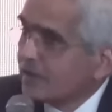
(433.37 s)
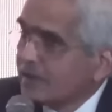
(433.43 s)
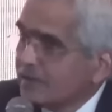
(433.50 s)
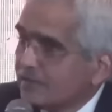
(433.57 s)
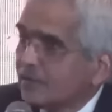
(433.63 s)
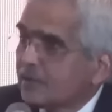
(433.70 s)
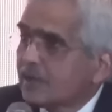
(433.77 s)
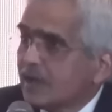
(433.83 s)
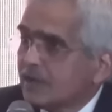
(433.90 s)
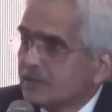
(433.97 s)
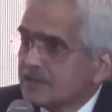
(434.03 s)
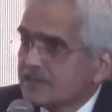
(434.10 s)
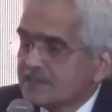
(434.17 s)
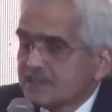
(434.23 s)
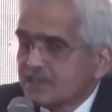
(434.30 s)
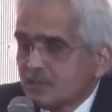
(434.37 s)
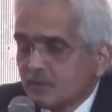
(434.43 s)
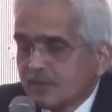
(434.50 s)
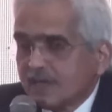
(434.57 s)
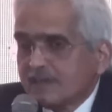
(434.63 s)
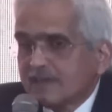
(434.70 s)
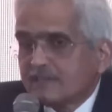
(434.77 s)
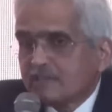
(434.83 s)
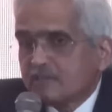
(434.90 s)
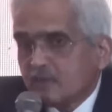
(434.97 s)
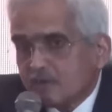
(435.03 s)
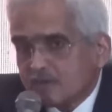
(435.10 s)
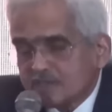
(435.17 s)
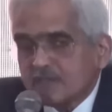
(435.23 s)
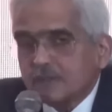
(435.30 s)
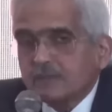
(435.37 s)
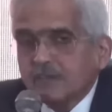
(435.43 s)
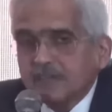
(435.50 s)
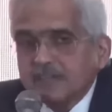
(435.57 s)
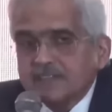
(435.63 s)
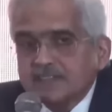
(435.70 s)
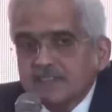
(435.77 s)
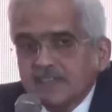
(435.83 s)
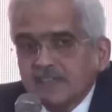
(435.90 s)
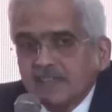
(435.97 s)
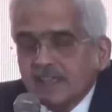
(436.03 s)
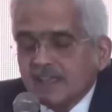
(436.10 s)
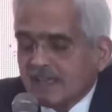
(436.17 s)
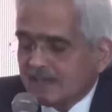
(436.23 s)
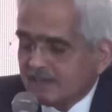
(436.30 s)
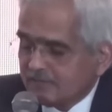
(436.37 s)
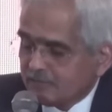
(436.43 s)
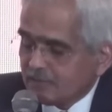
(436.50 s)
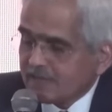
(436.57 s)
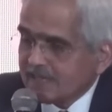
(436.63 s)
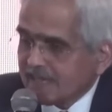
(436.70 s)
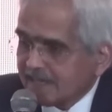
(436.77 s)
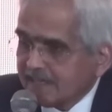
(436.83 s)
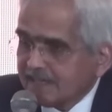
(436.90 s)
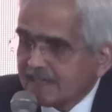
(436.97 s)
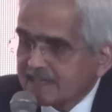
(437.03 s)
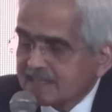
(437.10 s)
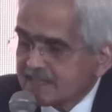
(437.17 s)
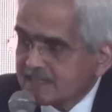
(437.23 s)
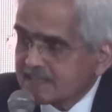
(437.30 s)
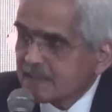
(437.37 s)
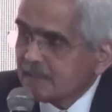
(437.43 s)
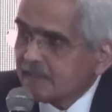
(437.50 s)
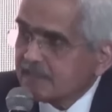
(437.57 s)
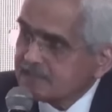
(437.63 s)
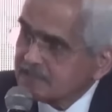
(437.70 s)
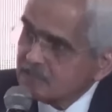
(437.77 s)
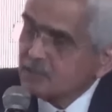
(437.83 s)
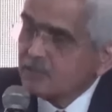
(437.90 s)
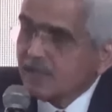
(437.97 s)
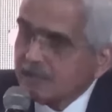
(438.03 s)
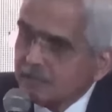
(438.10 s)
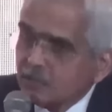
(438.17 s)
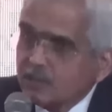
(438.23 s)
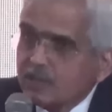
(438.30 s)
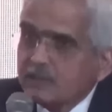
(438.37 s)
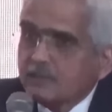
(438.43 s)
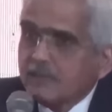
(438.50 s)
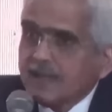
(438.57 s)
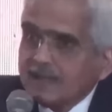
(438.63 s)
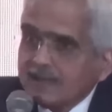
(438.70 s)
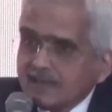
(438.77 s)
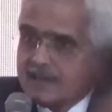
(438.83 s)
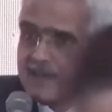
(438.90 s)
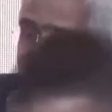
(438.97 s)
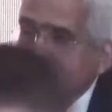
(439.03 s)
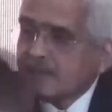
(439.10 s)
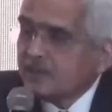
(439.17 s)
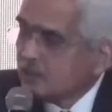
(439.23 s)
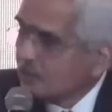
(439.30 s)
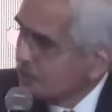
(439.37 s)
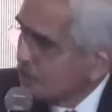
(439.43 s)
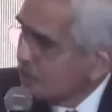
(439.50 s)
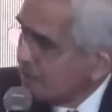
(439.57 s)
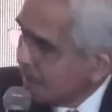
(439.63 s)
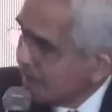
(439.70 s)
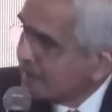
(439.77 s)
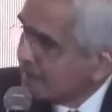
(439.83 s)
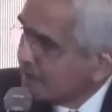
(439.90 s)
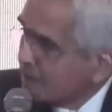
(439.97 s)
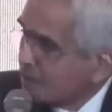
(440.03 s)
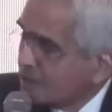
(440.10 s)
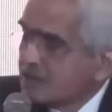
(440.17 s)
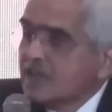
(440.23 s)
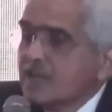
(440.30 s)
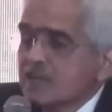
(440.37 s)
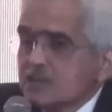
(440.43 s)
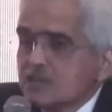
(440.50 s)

24 hours you can draw CBDC, and if you are carrying excess CBDC, you can put it back into your bank account.